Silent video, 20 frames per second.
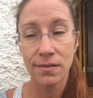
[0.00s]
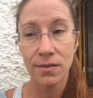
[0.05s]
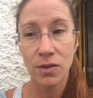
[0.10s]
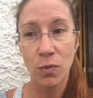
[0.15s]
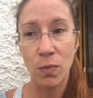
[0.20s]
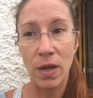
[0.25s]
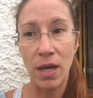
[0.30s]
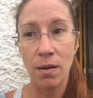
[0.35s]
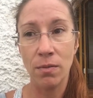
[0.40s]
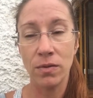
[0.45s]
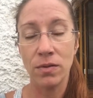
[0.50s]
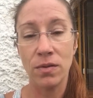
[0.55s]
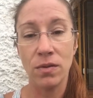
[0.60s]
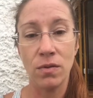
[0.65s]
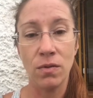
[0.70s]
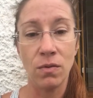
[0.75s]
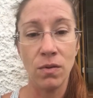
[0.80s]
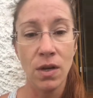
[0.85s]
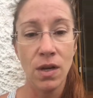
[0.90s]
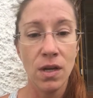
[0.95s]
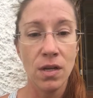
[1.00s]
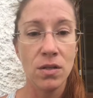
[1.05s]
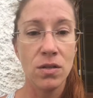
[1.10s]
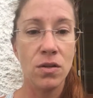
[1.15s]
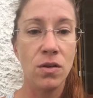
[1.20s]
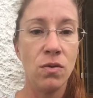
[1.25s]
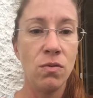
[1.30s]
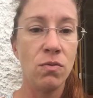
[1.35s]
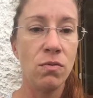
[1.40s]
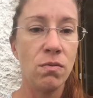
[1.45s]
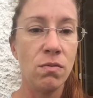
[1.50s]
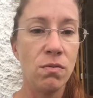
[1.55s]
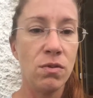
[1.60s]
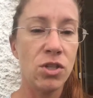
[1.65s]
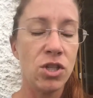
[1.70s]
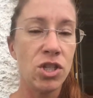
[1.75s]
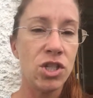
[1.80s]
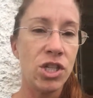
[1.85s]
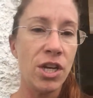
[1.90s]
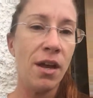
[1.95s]
To be able to to
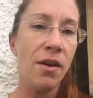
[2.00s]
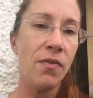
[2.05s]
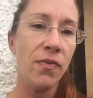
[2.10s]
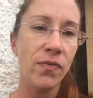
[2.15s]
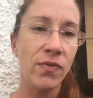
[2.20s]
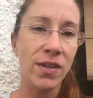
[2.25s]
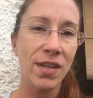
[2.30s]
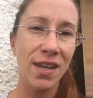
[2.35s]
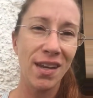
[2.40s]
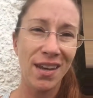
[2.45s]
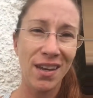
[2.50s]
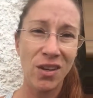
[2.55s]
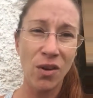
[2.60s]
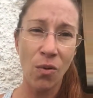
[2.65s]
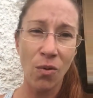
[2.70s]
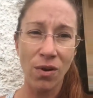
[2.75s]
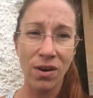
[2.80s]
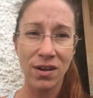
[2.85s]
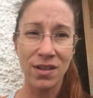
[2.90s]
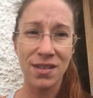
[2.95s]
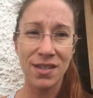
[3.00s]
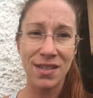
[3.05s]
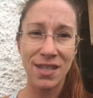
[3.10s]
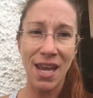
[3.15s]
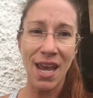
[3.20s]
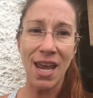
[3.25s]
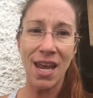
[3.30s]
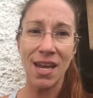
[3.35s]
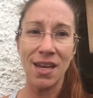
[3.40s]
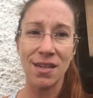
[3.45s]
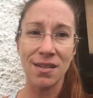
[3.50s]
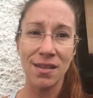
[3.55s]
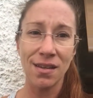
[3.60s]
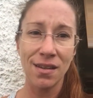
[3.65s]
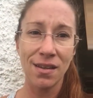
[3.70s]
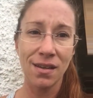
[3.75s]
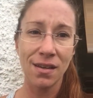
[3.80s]
shift your state